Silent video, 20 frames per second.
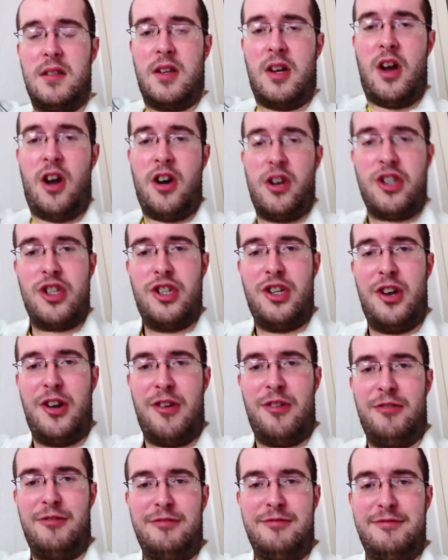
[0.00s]
gosh,
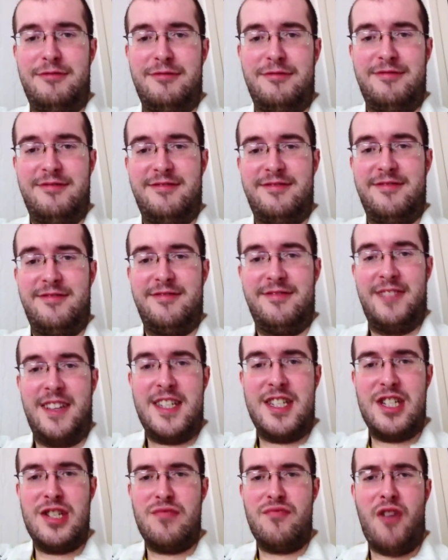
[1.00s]

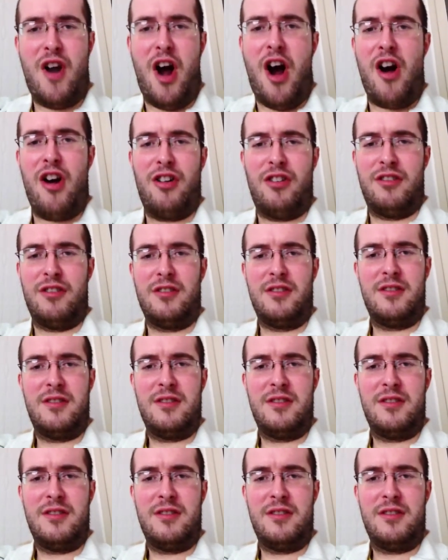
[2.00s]
this is wrong.